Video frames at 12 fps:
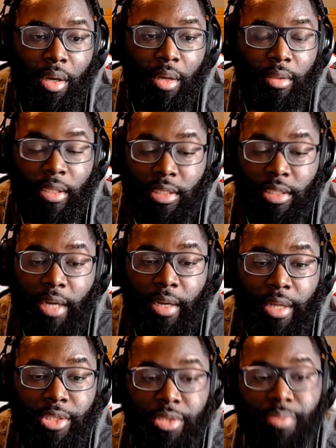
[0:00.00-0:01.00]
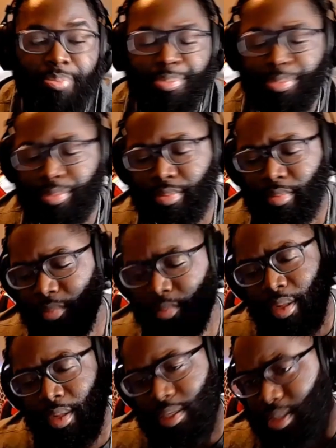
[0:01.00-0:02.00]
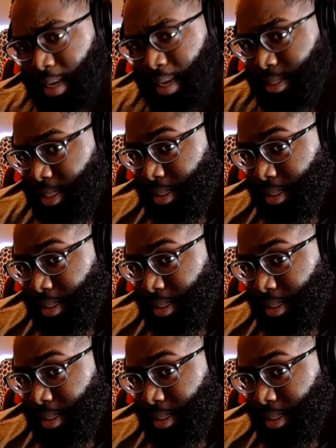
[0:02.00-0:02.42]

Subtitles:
things of that nature. So, like I said,